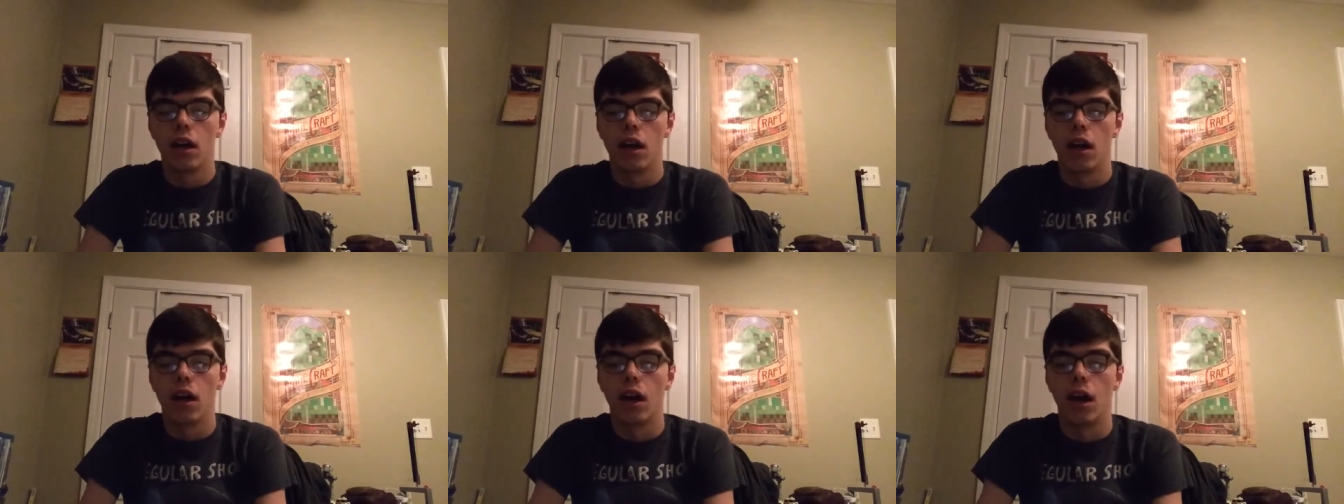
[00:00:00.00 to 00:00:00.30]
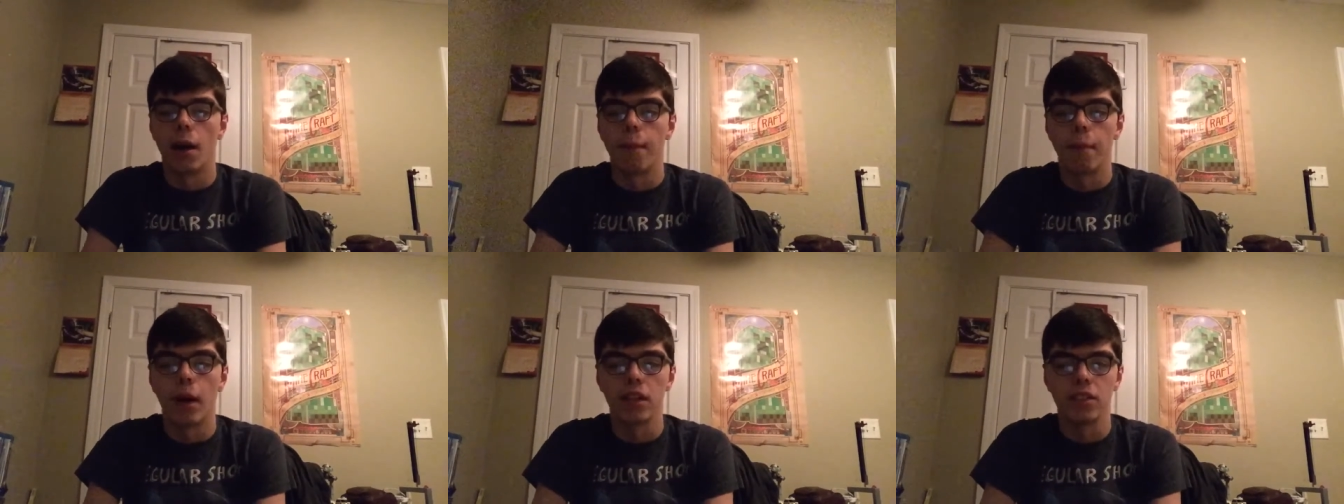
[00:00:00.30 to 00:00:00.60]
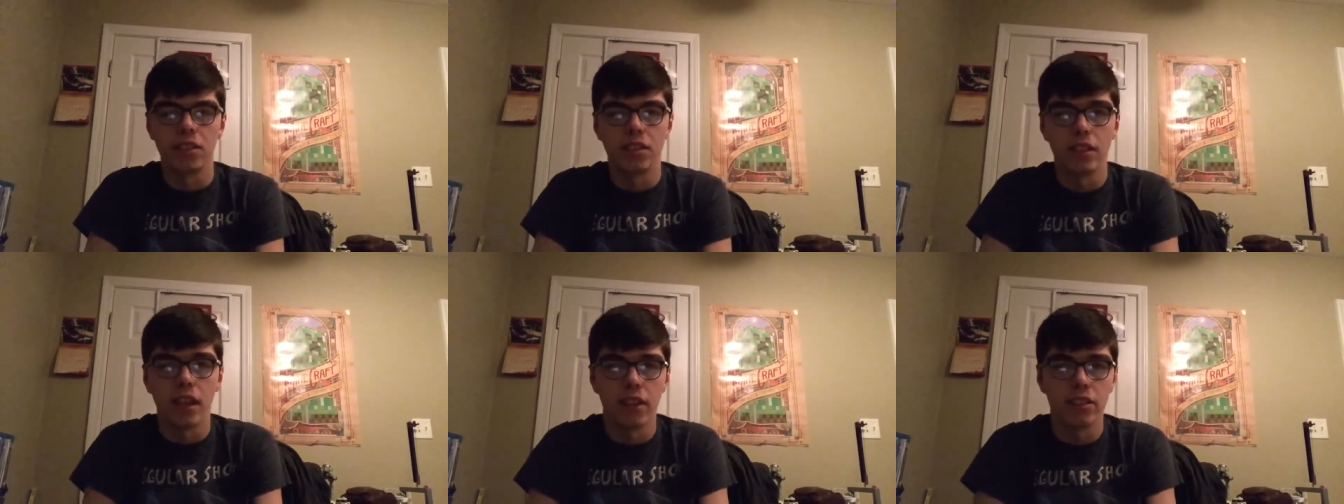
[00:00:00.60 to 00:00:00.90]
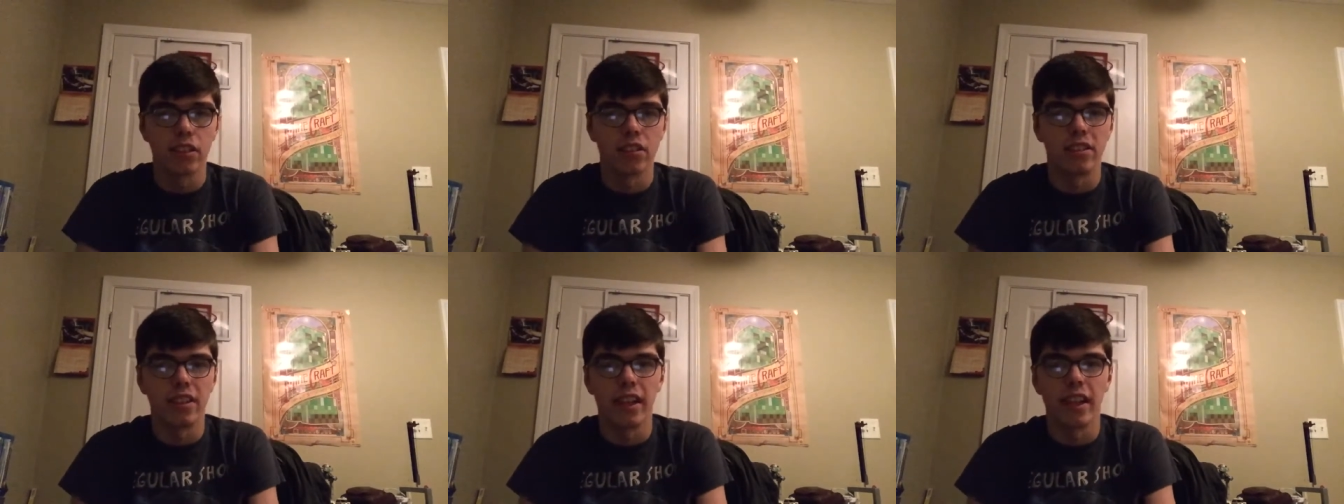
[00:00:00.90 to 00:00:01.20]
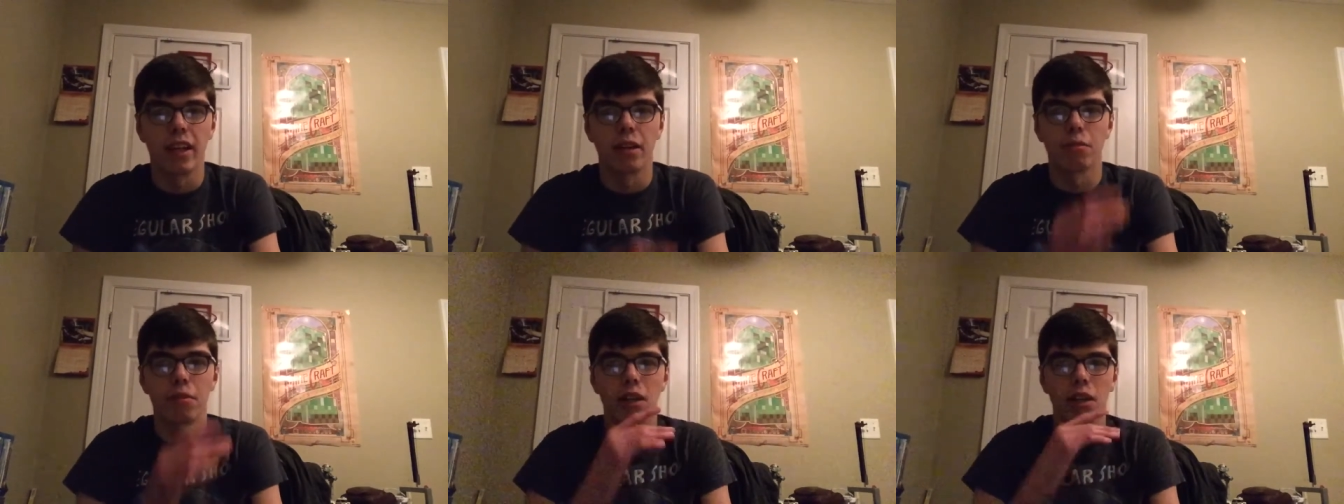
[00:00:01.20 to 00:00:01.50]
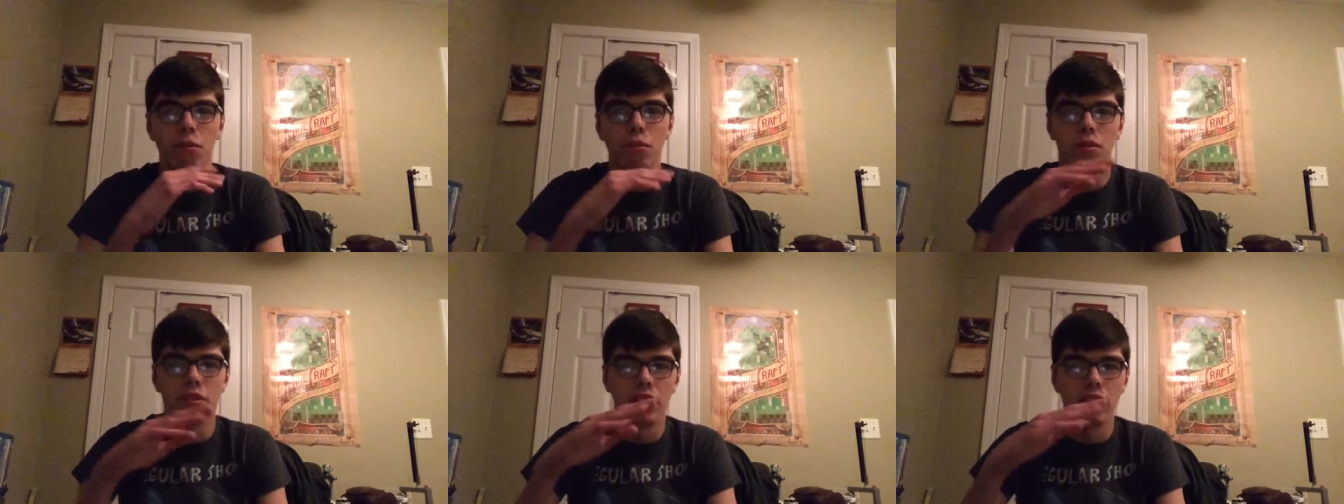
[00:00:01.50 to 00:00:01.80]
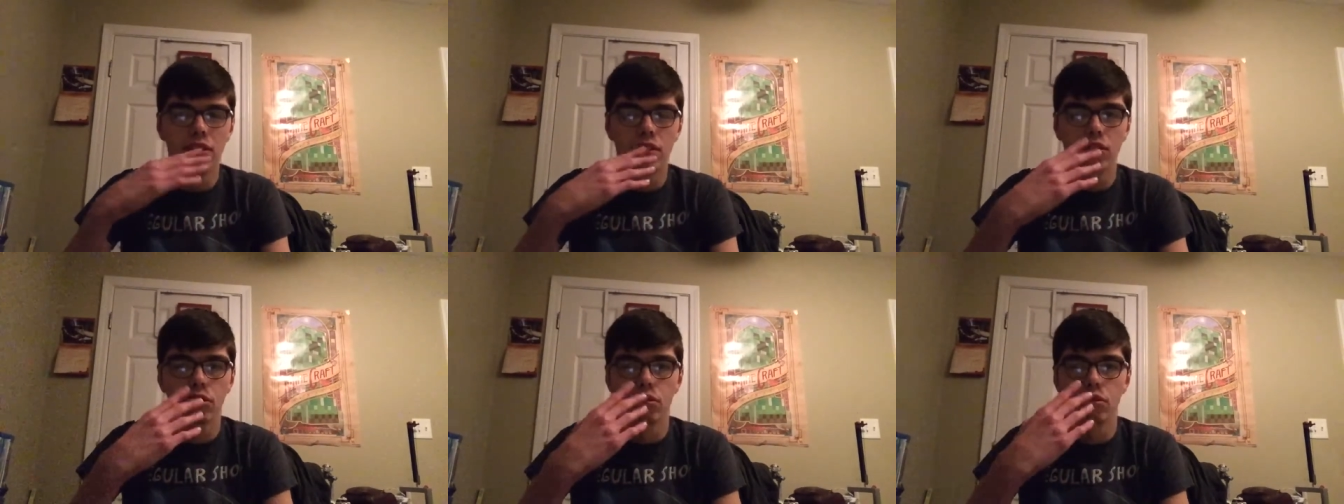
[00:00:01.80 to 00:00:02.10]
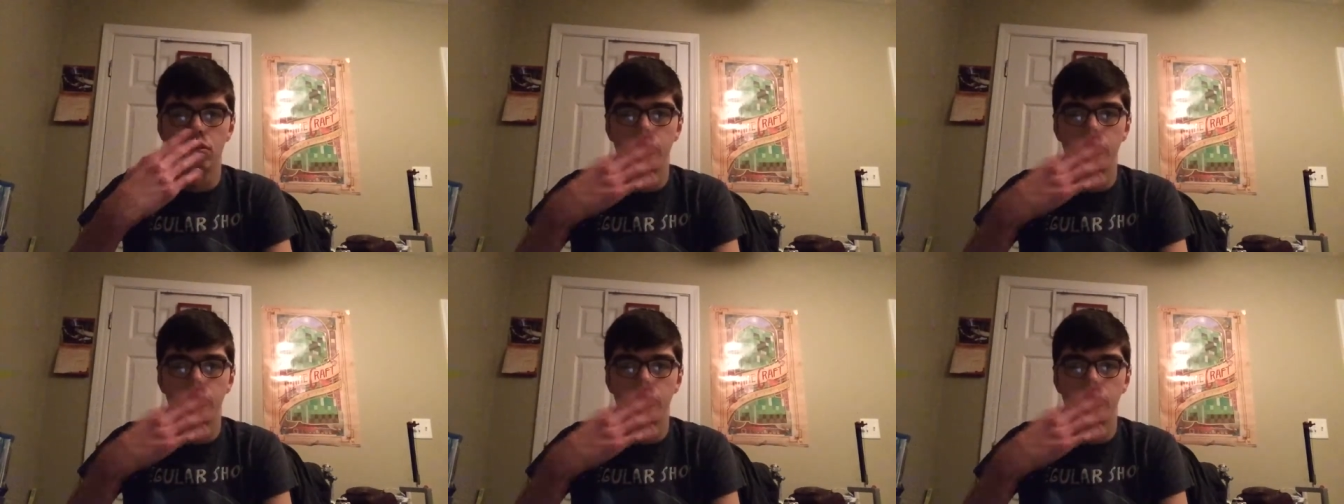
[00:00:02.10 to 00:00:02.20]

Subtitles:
I just had to take a break with this